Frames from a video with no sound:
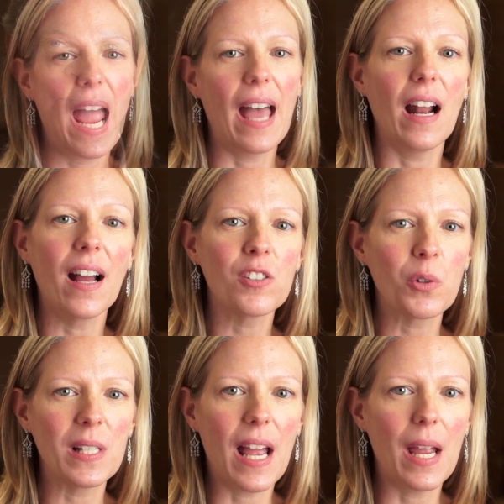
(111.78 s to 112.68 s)
And I
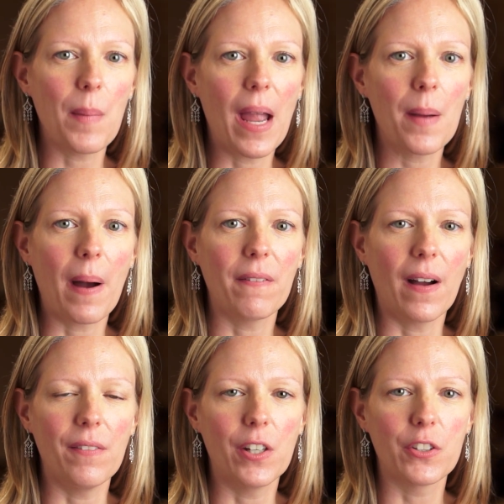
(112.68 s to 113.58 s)
joined AMA about
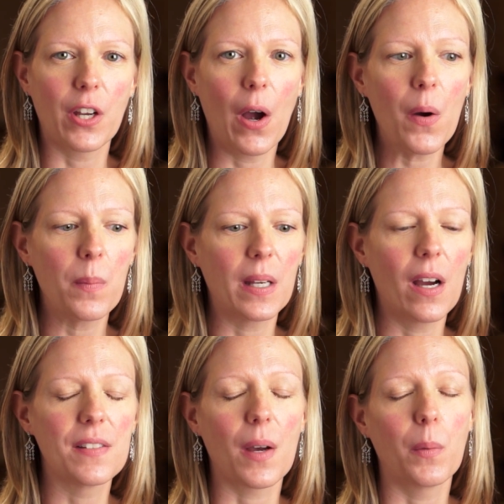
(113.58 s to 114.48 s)
5 years ago
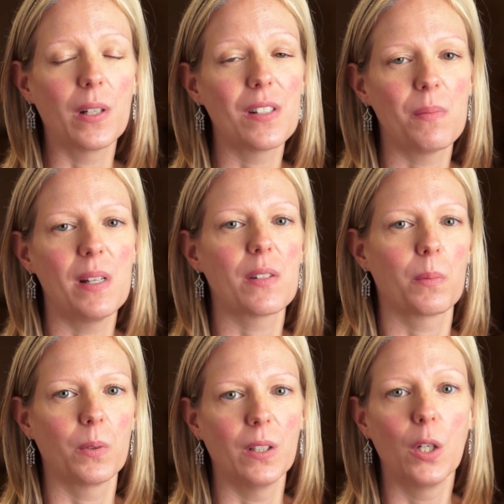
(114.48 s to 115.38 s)
because I wanted to meet
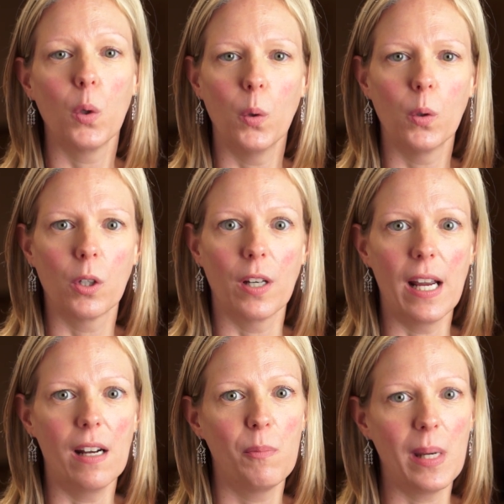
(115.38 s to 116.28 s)
some really cool
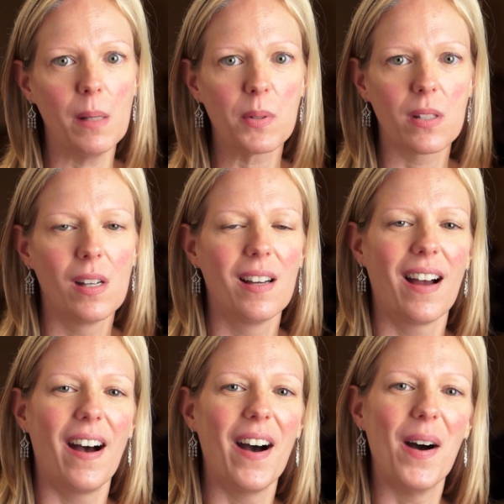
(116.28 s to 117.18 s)
creative peeps
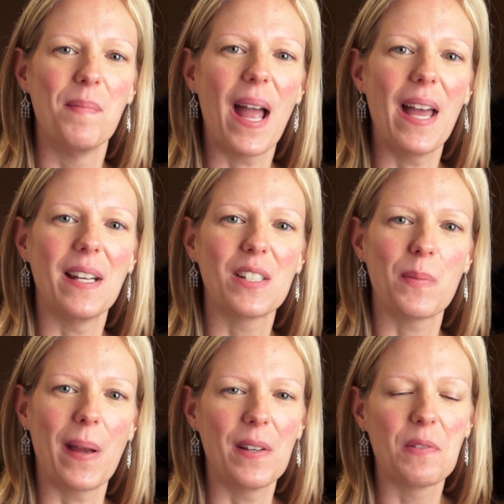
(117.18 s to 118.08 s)
and
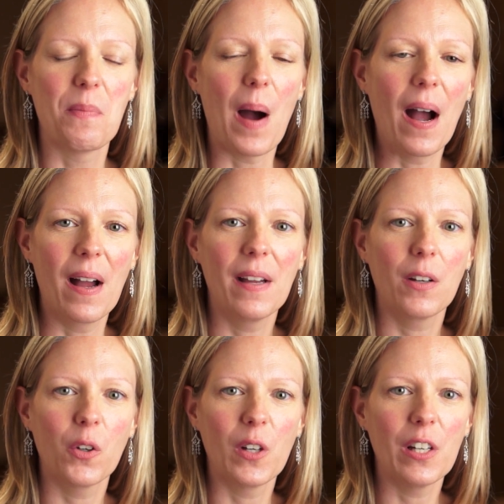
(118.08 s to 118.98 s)
expand my
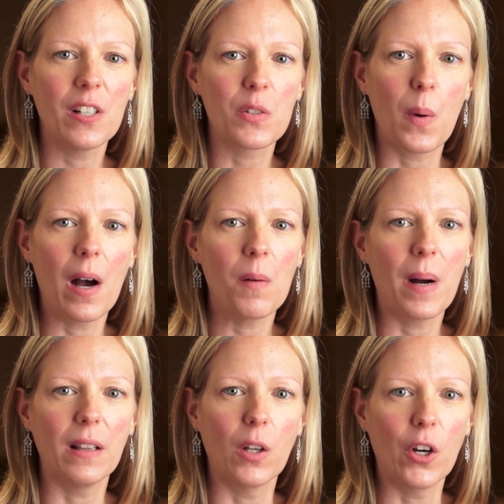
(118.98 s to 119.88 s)
career as well
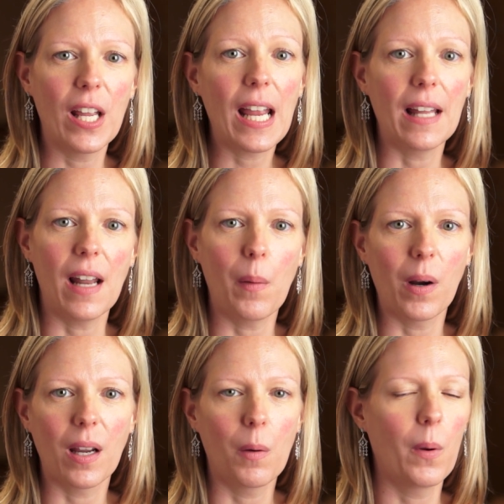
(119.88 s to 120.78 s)
by learning and
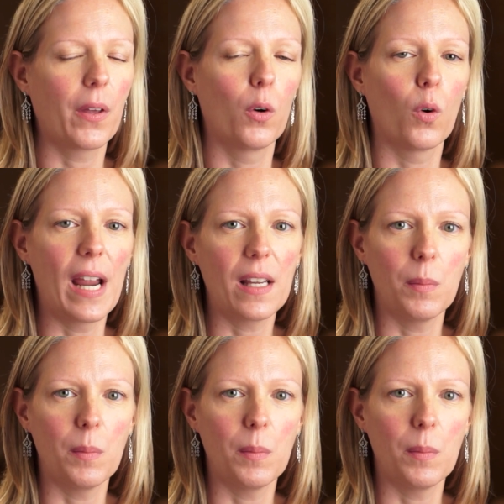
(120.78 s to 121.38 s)
networking with a great